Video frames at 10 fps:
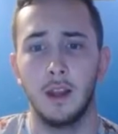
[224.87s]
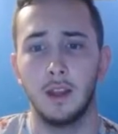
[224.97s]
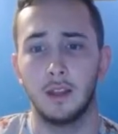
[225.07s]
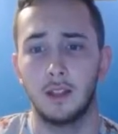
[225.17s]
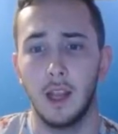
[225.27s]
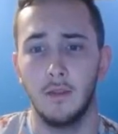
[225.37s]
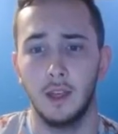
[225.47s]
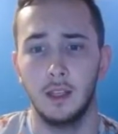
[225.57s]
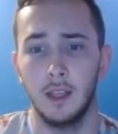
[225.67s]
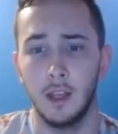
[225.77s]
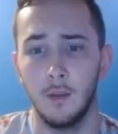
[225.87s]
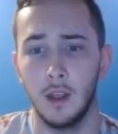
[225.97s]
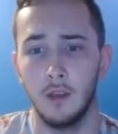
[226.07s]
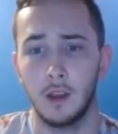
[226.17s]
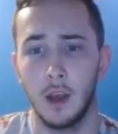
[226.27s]
its safety team in
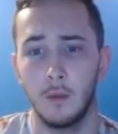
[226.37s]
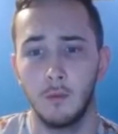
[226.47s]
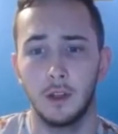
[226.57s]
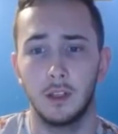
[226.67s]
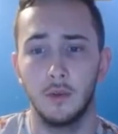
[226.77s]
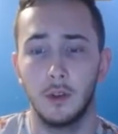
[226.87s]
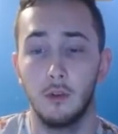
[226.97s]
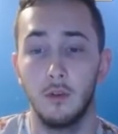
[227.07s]
the coming months to include